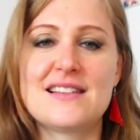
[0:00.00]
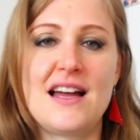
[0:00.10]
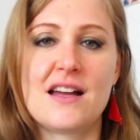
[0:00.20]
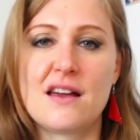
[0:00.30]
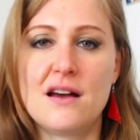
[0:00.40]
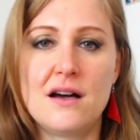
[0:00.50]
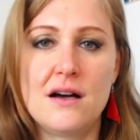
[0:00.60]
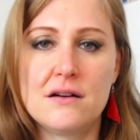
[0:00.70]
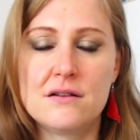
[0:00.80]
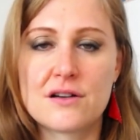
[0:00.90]
like
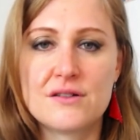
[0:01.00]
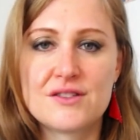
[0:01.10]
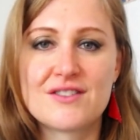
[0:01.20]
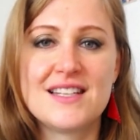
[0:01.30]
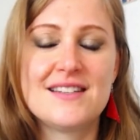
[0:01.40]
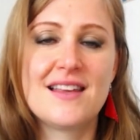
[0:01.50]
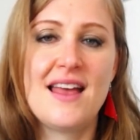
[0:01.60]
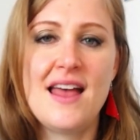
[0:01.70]
groceries.